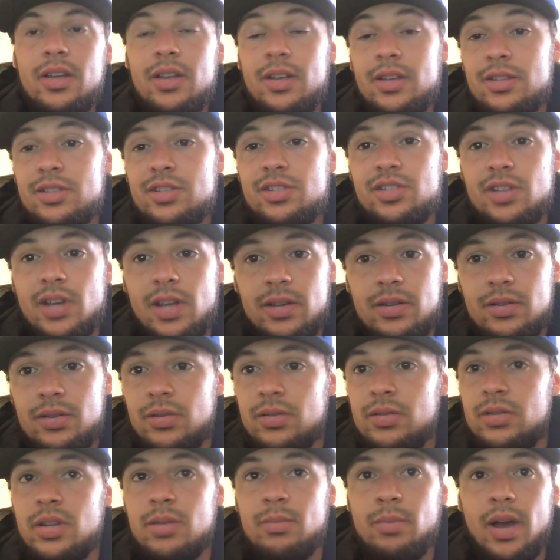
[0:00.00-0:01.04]
shit,
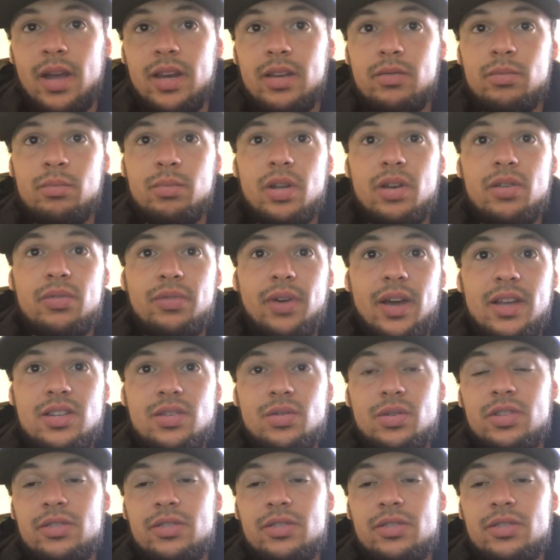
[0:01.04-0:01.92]
dude. He might even be able to fight till